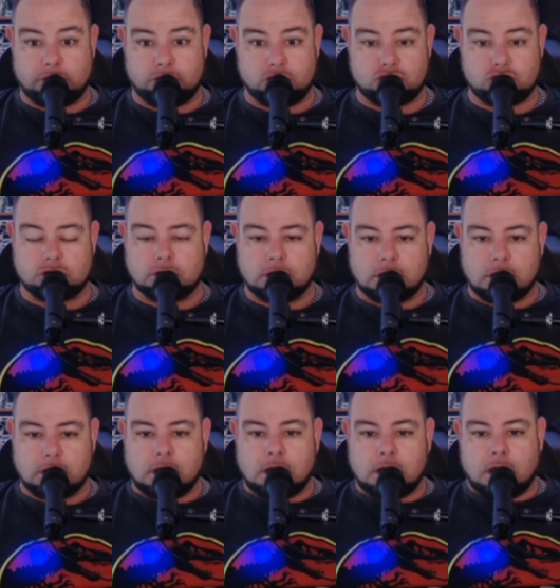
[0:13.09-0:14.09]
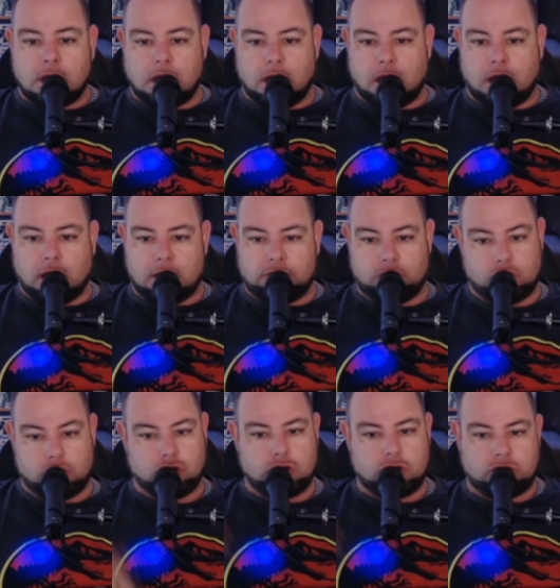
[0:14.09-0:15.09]
Aversion. If
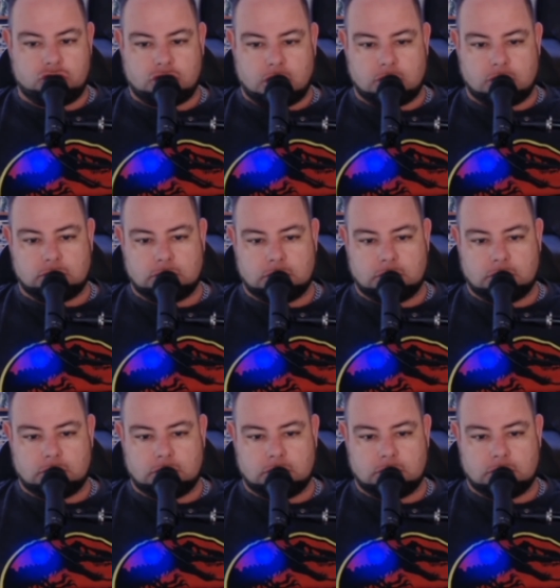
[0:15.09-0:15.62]
you're new to the channel